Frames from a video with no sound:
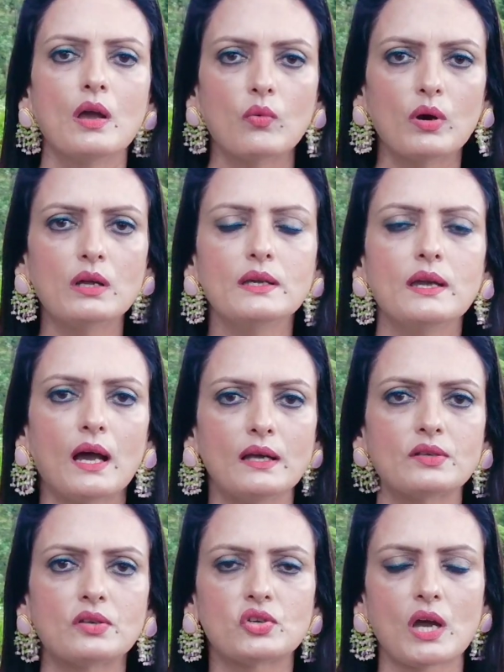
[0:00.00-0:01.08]
worldly
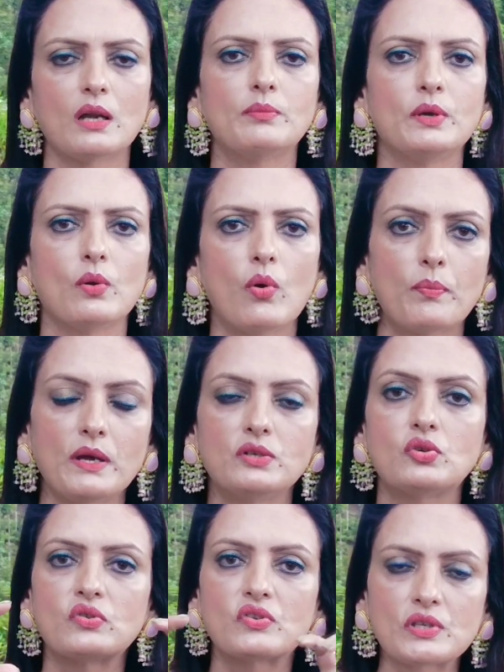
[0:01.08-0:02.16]
eyes shall be open
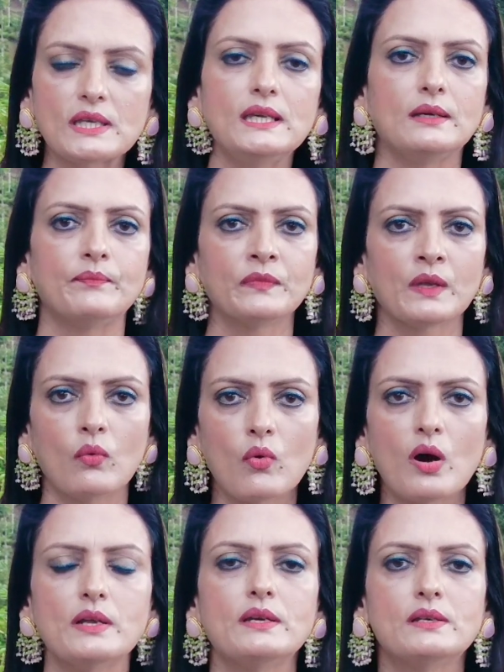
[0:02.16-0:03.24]
to see
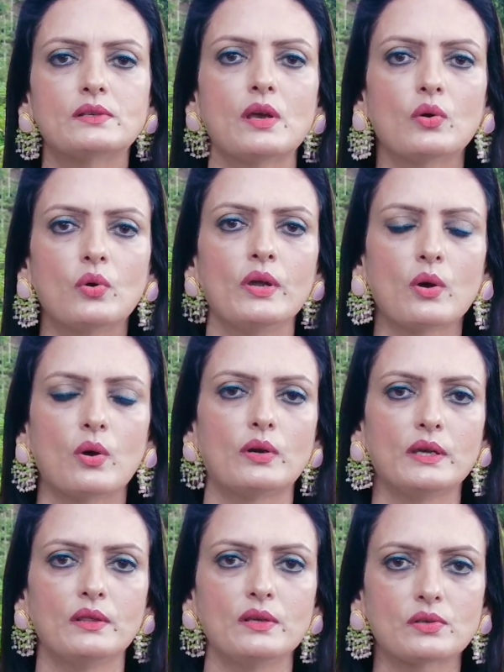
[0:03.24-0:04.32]
what is going on
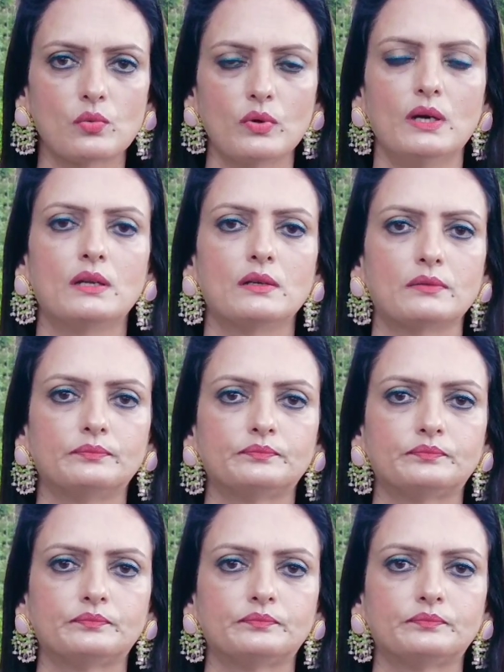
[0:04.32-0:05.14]
in this world.